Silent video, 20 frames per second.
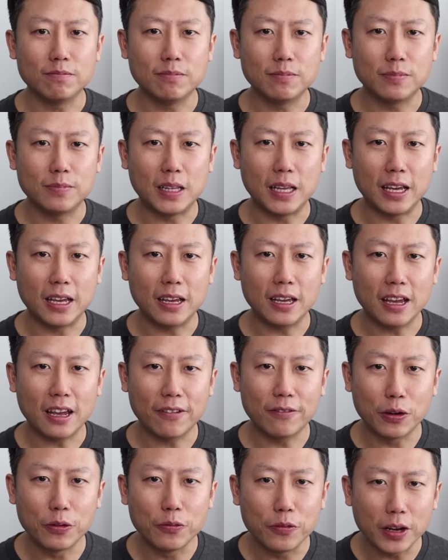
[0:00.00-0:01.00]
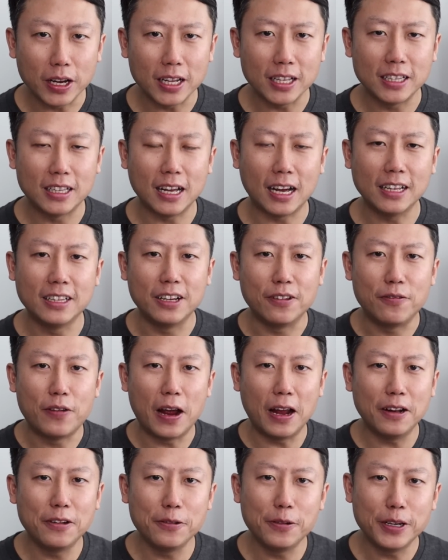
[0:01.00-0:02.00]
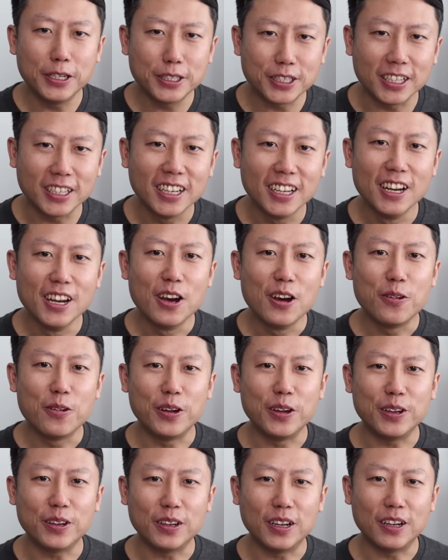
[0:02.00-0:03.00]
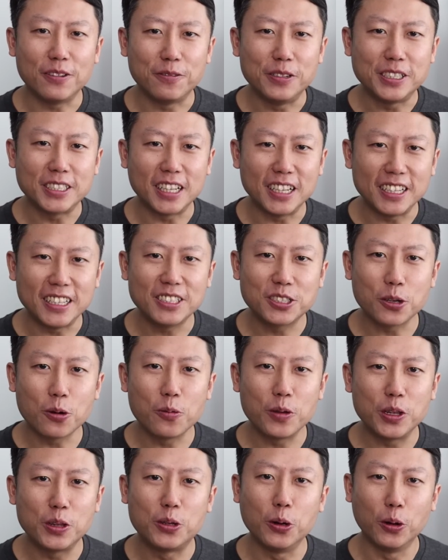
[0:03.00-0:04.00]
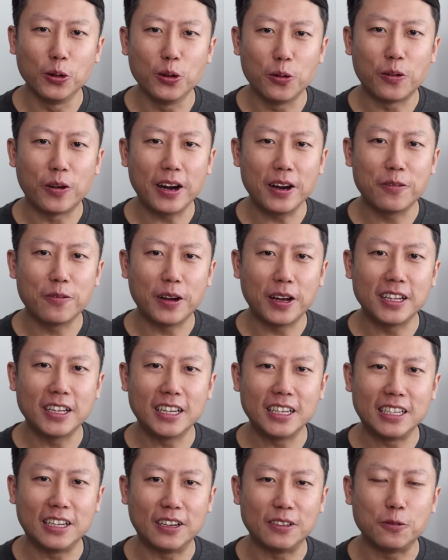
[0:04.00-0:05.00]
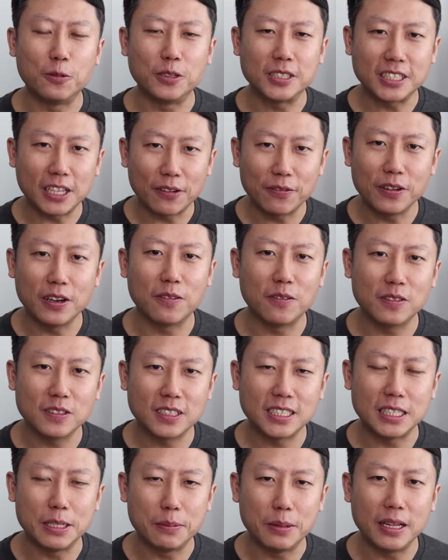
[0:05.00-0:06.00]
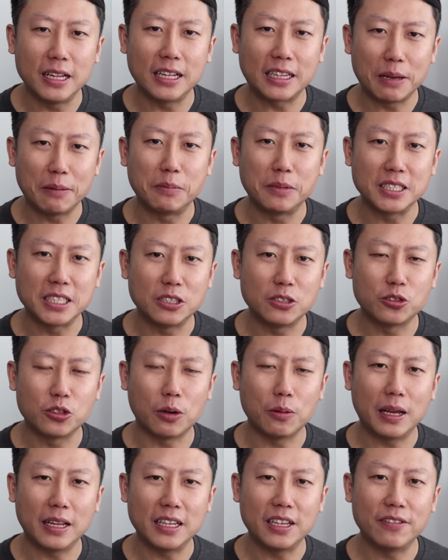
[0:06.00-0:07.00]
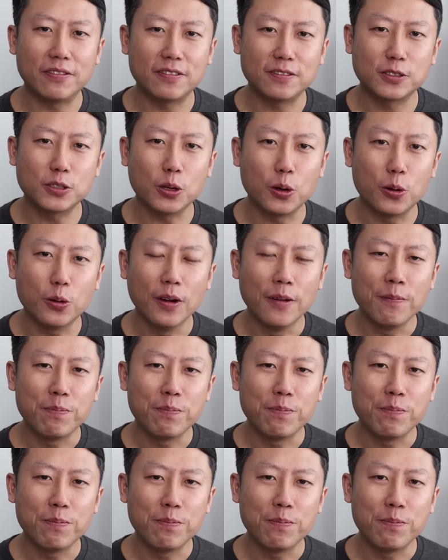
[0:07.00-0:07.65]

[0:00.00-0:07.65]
they haven't really done the valuation recently, so we don't know, right, whether it will suffer a similar 10% drop, and if so,